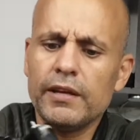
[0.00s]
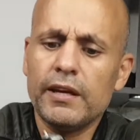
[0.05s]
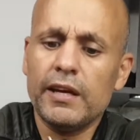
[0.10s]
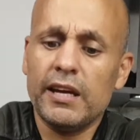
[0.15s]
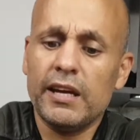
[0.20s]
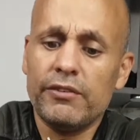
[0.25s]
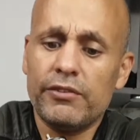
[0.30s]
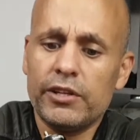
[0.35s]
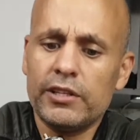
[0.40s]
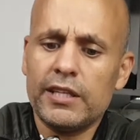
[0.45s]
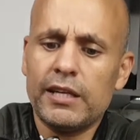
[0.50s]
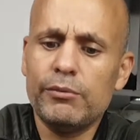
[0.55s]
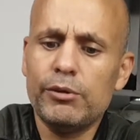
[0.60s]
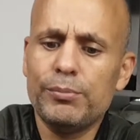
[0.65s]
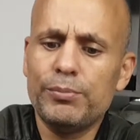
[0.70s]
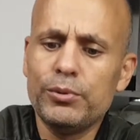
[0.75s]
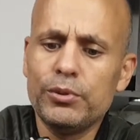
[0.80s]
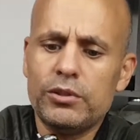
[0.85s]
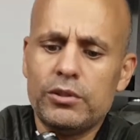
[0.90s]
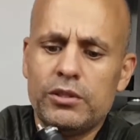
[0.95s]
every time you
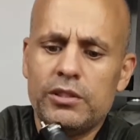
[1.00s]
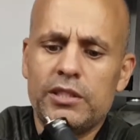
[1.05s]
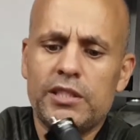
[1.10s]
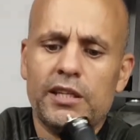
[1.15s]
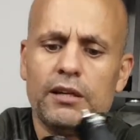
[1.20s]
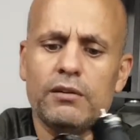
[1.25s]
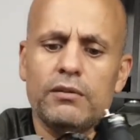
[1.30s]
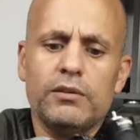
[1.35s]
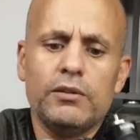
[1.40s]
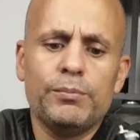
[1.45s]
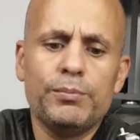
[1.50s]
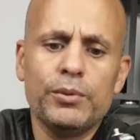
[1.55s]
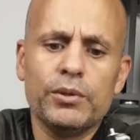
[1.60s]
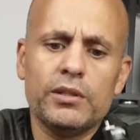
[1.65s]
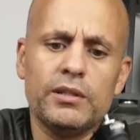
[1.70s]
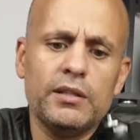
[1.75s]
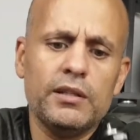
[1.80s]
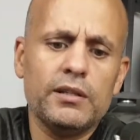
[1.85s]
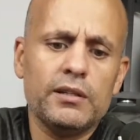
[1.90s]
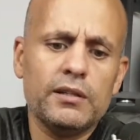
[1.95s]
put
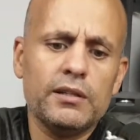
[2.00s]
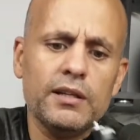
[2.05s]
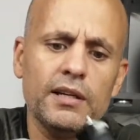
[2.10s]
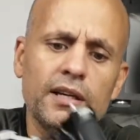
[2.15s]
here.